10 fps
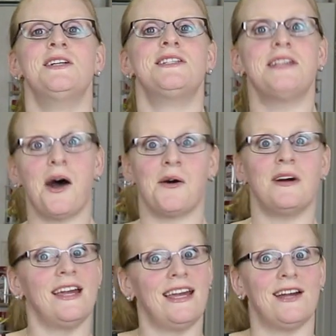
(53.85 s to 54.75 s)

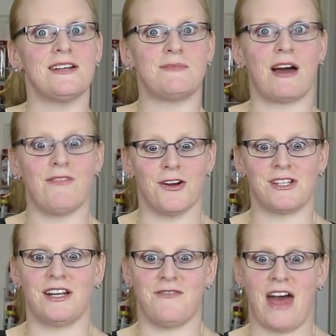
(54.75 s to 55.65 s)
So here's my
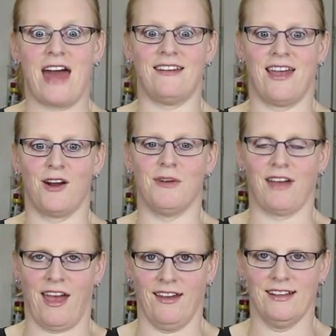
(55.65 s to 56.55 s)
version of that caramel
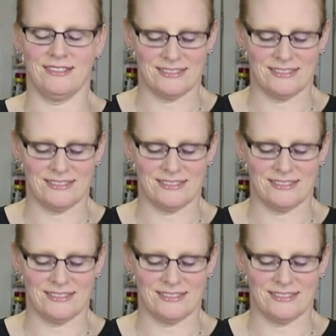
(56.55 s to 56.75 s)
cake.